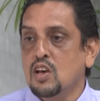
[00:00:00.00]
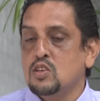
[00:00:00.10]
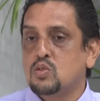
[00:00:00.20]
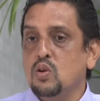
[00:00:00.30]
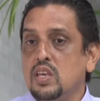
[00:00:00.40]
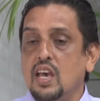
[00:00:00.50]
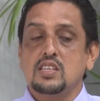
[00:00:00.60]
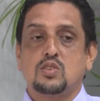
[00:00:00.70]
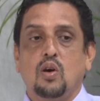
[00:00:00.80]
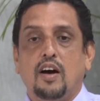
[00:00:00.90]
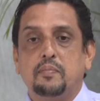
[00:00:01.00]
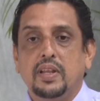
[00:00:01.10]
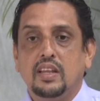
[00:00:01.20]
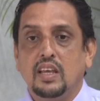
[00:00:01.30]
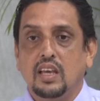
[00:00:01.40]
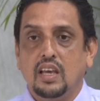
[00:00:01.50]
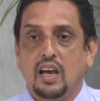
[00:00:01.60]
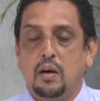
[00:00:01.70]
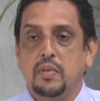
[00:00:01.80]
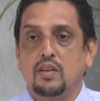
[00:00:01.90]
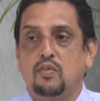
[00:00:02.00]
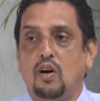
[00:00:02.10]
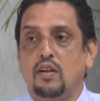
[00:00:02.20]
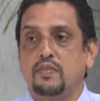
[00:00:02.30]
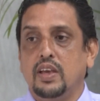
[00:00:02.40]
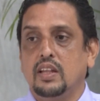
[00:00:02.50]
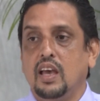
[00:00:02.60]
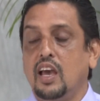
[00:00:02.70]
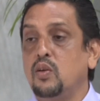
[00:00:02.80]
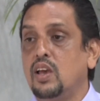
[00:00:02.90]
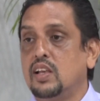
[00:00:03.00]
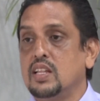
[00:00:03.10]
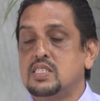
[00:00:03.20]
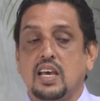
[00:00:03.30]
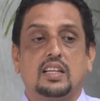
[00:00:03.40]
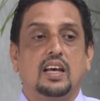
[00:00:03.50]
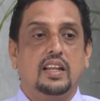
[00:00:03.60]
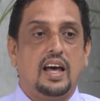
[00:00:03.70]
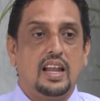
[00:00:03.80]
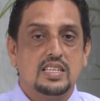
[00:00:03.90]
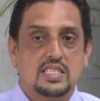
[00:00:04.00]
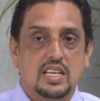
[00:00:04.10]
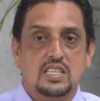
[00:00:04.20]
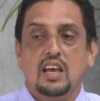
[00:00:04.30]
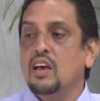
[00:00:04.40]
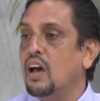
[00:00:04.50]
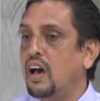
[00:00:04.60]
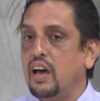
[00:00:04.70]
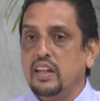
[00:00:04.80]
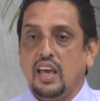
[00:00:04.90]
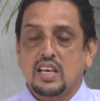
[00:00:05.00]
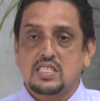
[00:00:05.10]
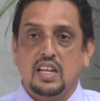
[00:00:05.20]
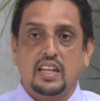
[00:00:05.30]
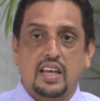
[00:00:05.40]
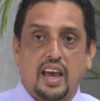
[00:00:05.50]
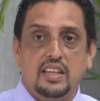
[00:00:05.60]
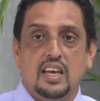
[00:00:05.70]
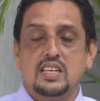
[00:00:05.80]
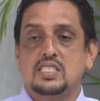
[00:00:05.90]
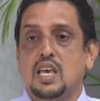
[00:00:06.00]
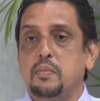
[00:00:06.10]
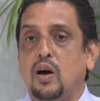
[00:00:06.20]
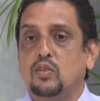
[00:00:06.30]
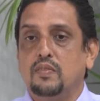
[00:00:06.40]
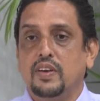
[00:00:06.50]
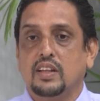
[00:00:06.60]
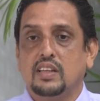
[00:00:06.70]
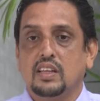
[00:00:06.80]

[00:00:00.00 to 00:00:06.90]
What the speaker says: So yes, you have been involved in the education sector analysis, and excellent ideas came out of it.